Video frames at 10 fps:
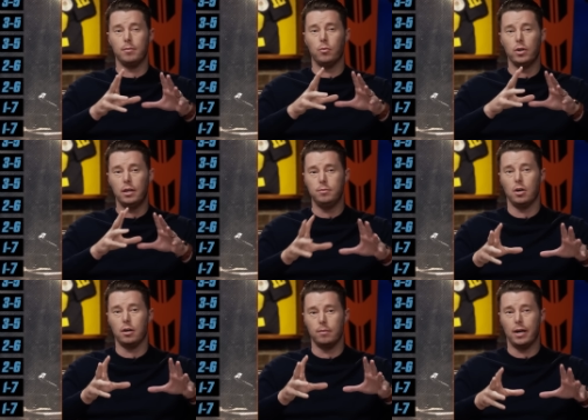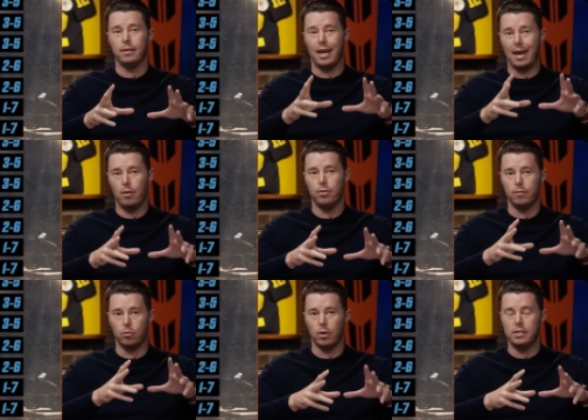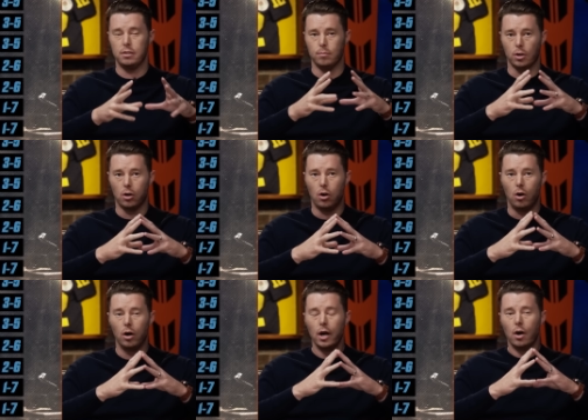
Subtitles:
And we keep talking about the health of Grayson McCall.